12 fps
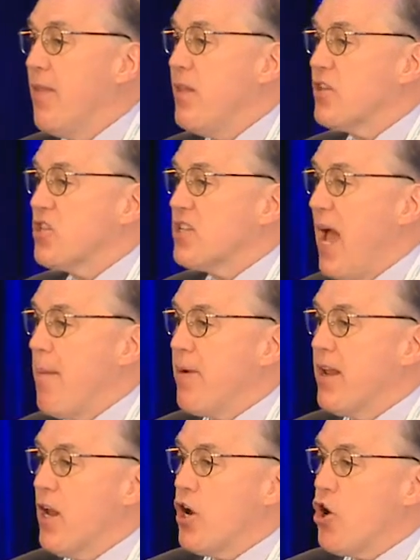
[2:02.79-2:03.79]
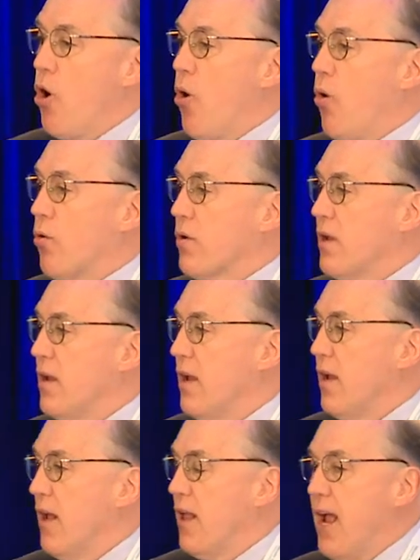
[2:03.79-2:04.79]
And this is happening in gold.
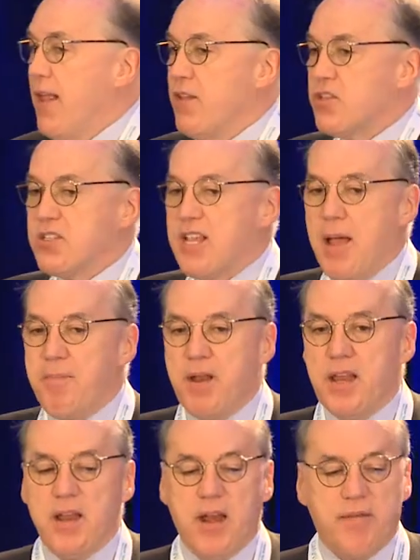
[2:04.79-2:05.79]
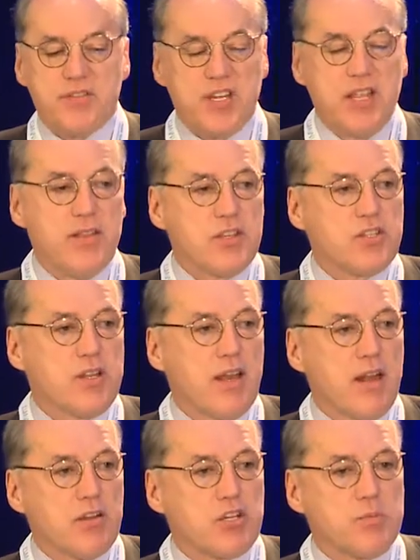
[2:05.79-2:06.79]
And this is happening, and I've seen this and
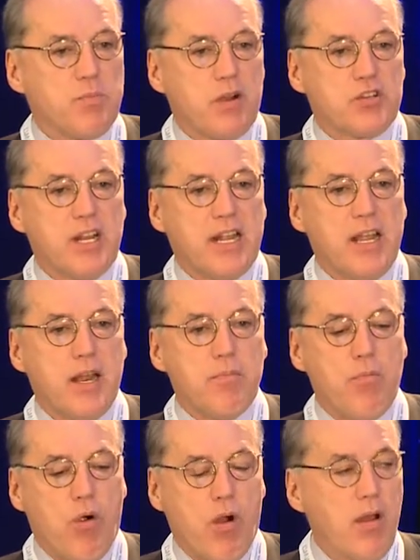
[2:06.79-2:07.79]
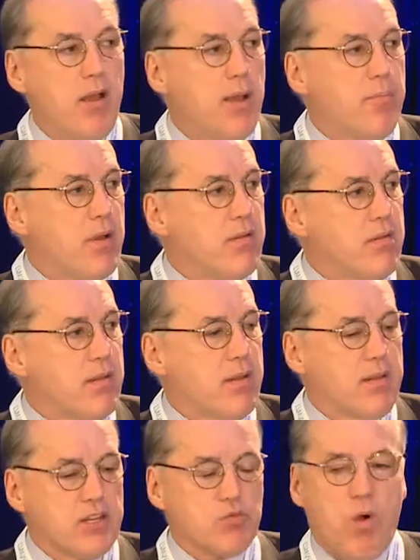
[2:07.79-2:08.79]
I'll articulate it more, but
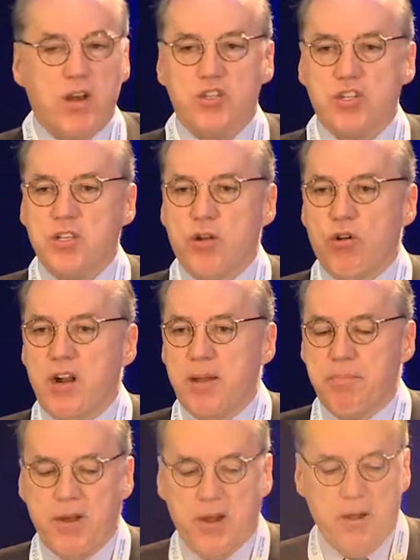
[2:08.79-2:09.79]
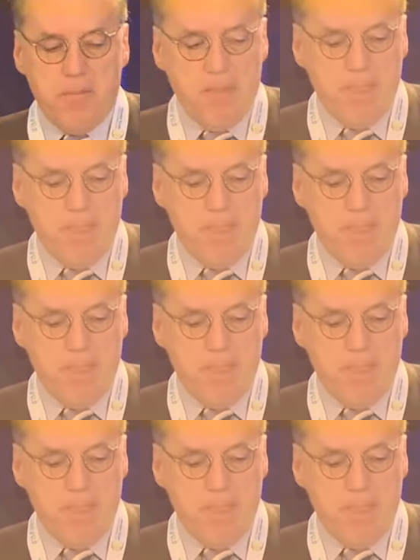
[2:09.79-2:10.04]
let's watch this little clip here.